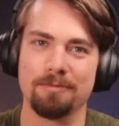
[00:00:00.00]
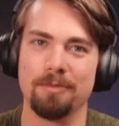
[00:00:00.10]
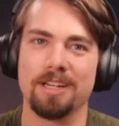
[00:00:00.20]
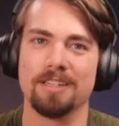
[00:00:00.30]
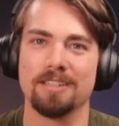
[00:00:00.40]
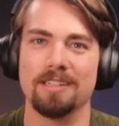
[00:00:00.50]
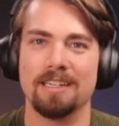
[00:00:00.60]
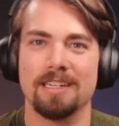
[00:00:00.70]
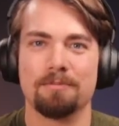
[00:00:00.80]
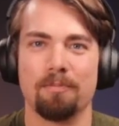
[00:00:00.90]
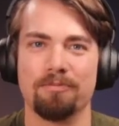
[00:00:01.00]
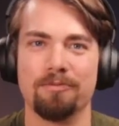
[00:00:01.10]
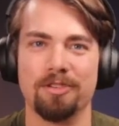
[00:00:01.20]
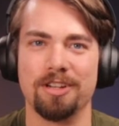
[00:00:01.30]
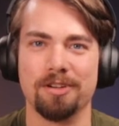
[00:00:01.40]
like make a
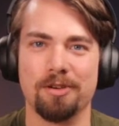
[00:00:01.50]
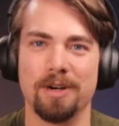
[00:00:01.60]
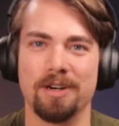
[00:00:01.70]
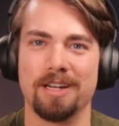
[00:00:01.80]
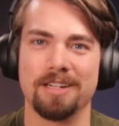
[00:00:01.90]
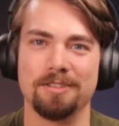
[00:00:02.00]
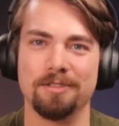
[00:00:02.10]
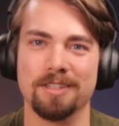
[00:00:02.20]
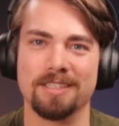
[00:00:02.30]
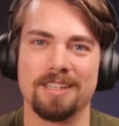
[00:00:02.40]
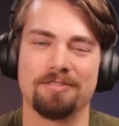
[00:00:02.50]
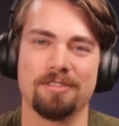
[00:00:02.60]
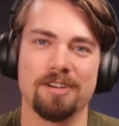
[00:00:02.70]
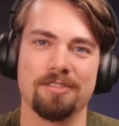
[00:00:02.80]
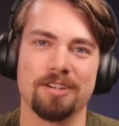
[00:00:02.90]
video about how to do this
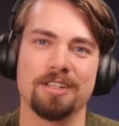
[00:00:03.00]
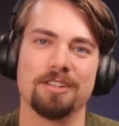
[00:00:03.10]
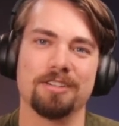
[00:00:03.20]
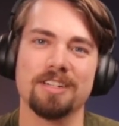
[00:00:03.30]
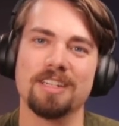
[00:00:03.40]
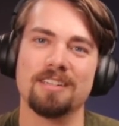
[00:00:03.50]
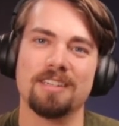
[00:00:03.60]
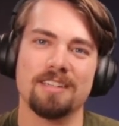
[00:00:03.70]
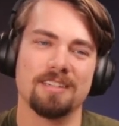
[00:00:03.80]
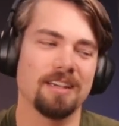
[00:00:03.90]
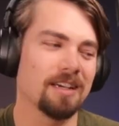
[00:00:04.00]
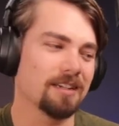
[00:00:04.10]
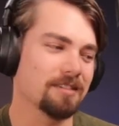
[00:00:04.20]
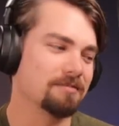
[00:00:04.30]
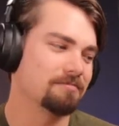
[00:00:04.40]
after I've already learned it,
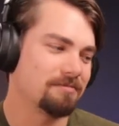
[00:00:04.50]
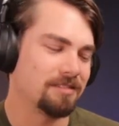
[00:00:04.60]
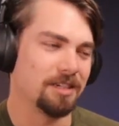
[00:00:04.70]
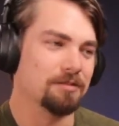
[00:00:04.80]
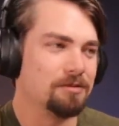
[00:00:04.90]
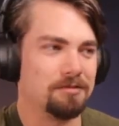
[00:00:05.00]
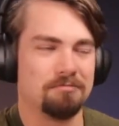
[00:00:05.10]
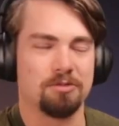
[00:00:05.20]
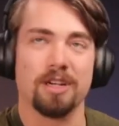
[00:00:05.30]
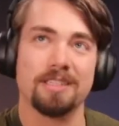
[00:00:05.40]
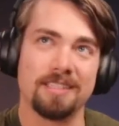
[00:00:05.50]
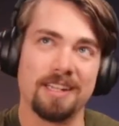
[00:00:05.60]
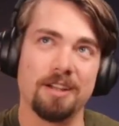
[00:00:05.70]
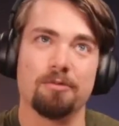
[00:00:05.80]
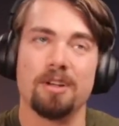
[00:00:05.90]
and tried to
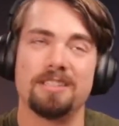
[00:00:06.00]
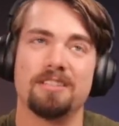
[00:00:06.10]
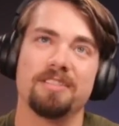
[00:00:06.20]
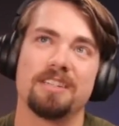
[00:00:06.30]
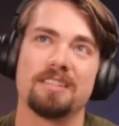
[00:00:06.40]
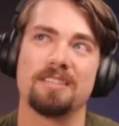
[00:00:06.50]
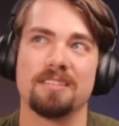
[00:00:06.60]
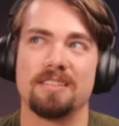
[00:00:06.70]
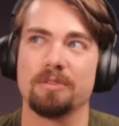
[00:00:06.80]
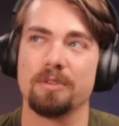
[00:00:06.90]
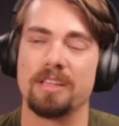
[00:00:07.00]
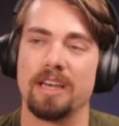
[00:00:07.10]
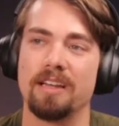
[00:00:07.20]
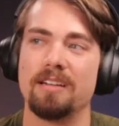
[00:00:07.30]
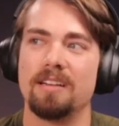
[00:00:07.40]
stay relatively consistent with
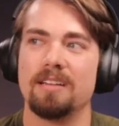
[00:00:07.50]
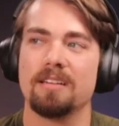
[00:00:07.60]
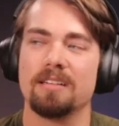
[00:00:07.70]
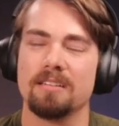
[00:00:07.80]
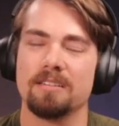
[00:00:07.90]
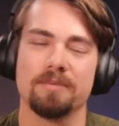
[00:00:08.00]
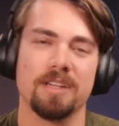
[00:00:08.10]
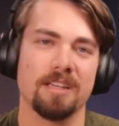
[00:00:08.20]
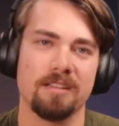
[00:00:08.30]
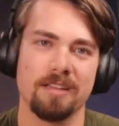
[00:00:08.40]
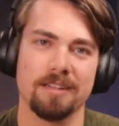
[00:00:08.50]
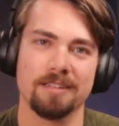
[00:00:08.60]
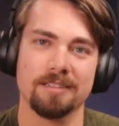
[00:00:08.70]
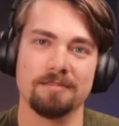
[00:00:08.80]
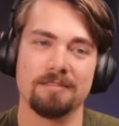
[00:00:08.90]
that. And
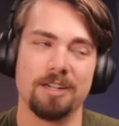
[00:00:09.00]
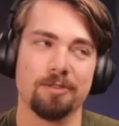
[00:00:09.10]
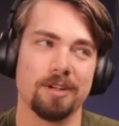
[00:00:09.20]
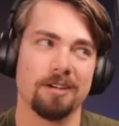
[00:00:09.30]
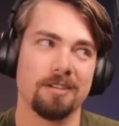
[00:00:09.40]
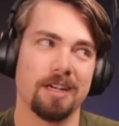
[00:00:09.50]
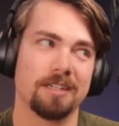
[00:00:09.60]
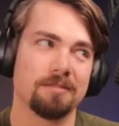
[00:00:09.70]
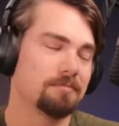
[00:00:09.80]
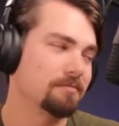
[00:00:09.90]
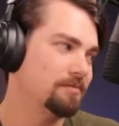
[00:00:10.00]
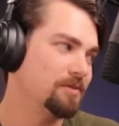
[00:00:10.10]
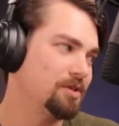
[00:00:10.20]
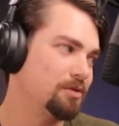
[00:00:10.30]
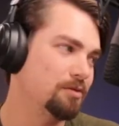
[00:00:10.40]
then here we are, like
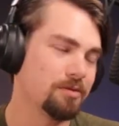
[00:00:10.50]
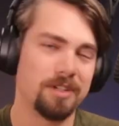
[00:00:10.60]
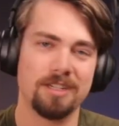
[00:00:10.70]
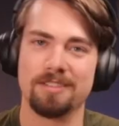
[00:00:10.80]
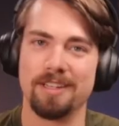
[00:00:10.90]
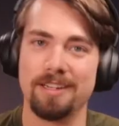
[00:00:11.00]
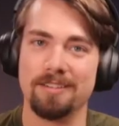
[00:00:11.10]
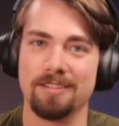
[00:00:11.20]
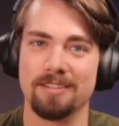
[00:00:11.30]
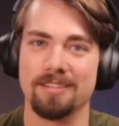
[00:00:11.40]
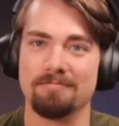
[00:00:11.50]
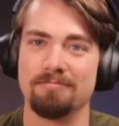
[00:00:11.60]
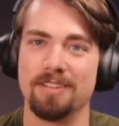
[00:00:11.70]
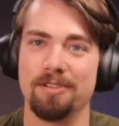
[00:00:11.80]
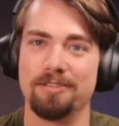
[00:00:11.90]
2-3 years later, and
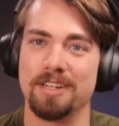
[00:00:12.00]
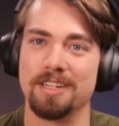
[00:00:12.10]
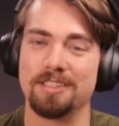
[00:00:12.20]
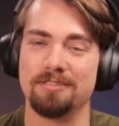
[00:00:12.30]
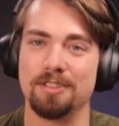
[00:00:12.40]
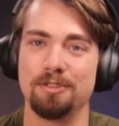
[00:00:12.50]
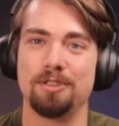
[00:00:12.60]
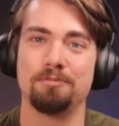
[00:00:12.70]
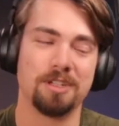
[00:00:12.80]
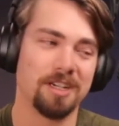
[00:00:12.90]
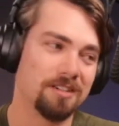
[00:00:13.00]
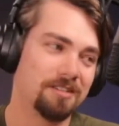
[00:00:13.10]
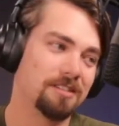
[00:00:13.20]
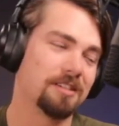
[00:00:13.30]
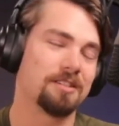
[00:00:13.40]
now we've got a YouTube
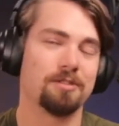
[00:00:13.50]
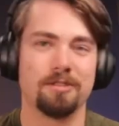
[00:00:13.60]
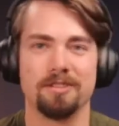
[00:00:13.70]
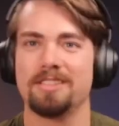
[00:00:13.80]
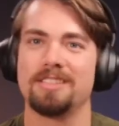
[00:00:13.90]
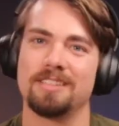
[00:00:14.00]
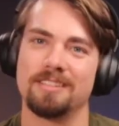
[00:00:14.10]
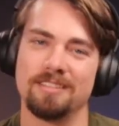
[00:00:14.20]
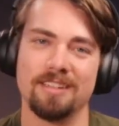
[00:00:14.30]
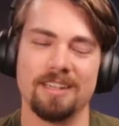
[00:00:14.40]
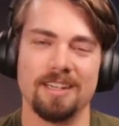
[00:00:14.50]
channel and a course, and